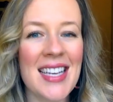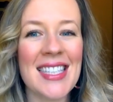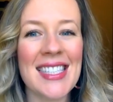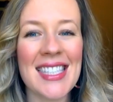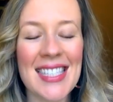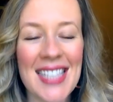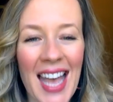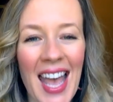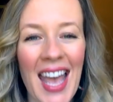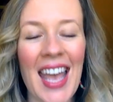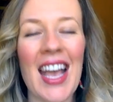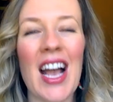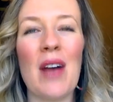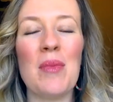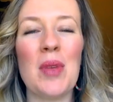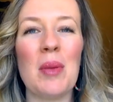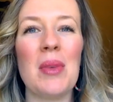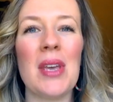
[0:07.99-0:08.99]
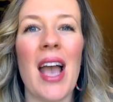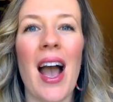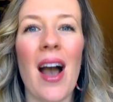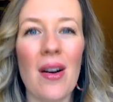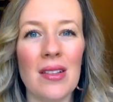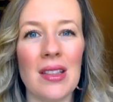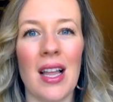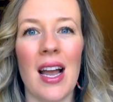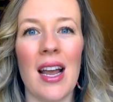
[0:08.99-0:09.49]
Today, I'm going to be
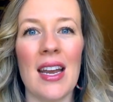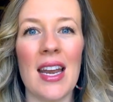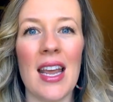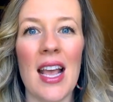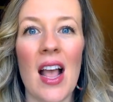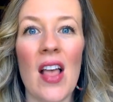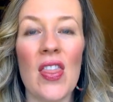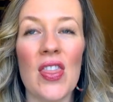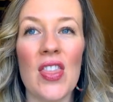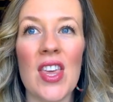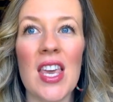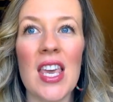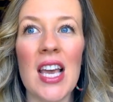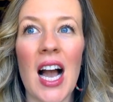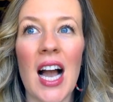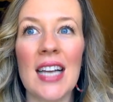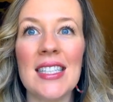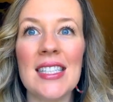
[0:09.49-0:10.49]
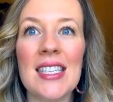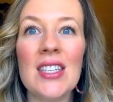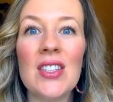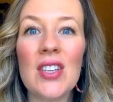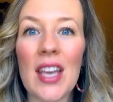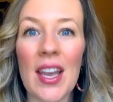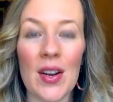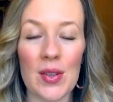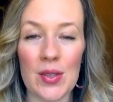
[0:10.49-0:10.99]
outlining the ideal
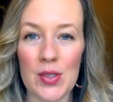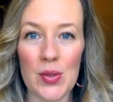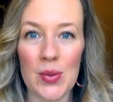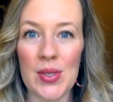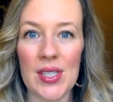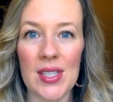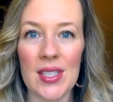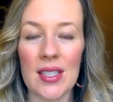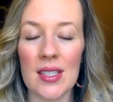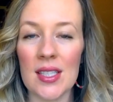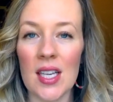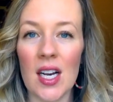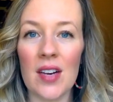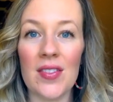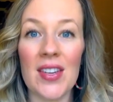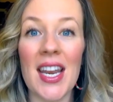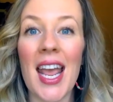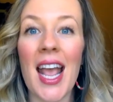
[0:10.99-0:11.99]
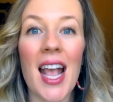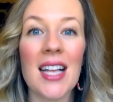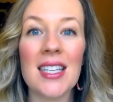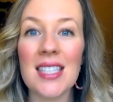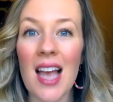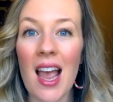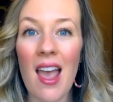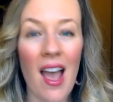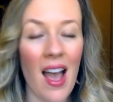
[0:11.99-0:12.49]
characteristics of an
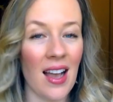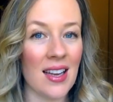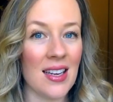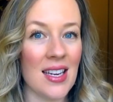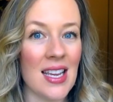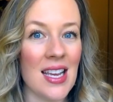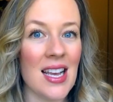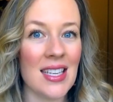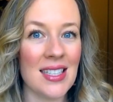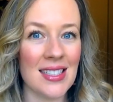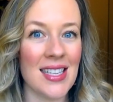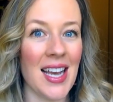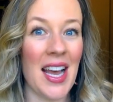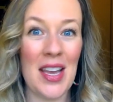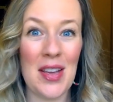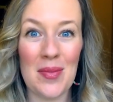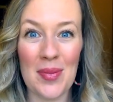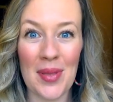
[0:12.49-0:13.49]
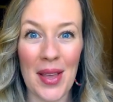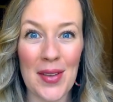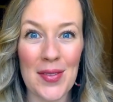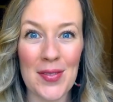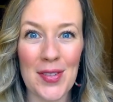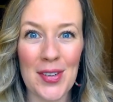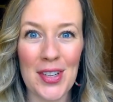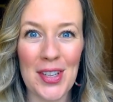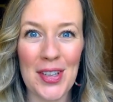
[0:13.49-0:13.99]
anti-acne diet plan
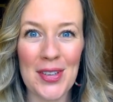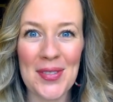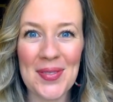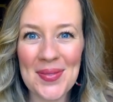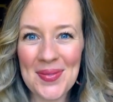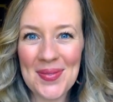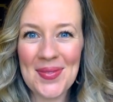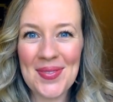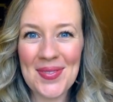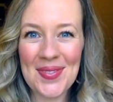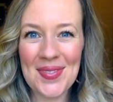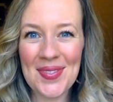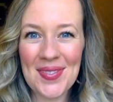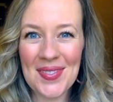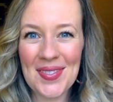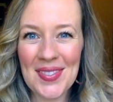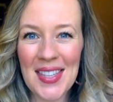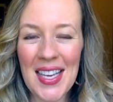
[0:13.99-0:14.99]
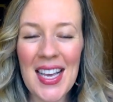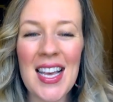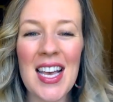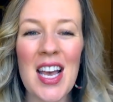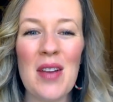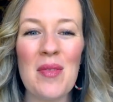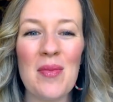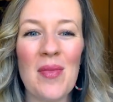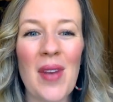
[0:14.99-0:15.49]
for you.
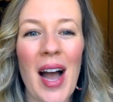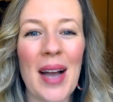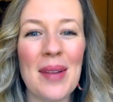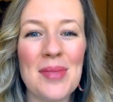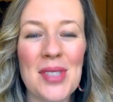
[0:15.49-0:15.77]
I'm